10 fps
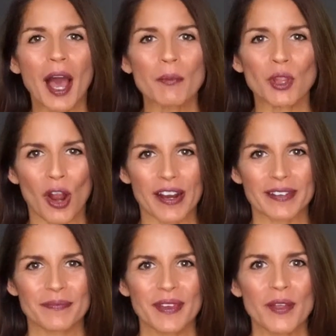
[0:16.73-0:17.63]
I'm
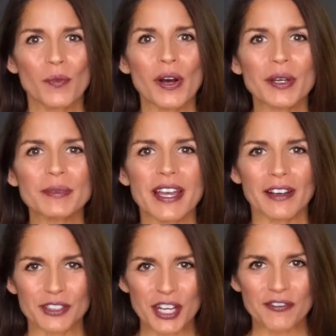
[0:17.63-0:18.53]
Laura, and welcome to
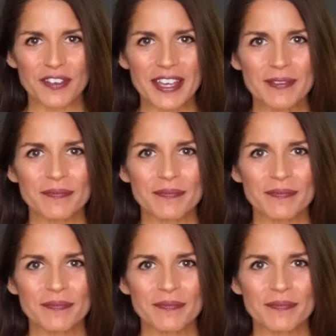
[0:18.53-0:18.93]
Ljfit.